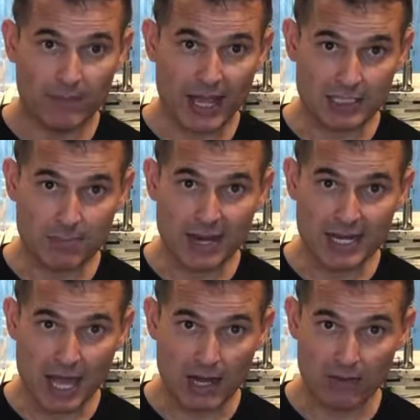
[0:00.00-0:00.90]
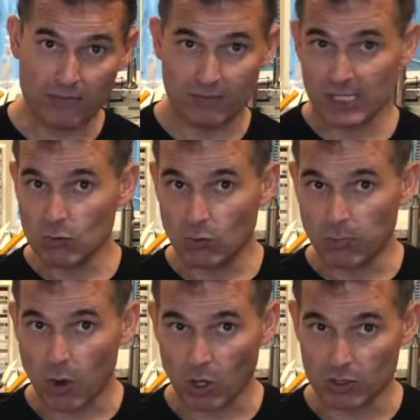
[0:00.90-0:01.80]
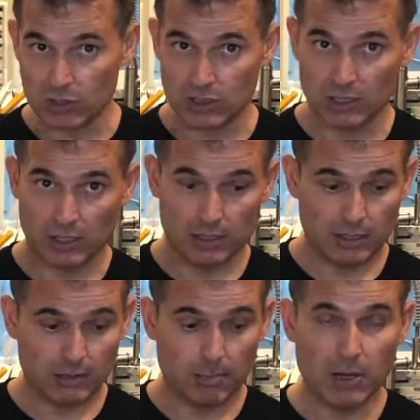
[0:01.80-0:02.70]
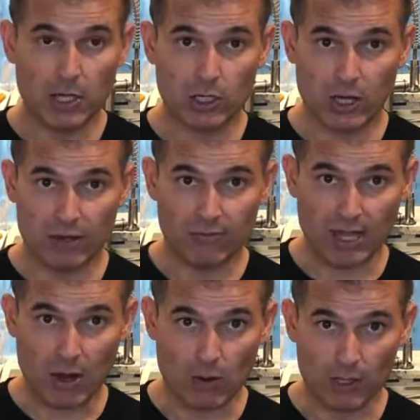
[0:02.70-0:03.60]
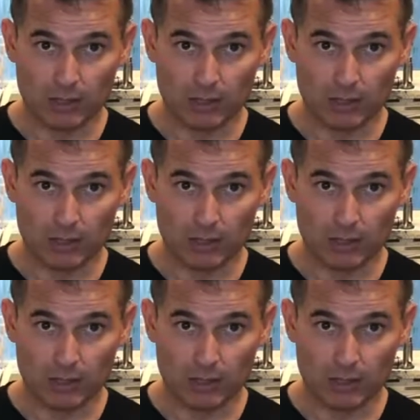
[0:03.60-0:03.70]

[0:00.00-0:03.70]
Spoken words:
that's made out of equal parts butter and flour.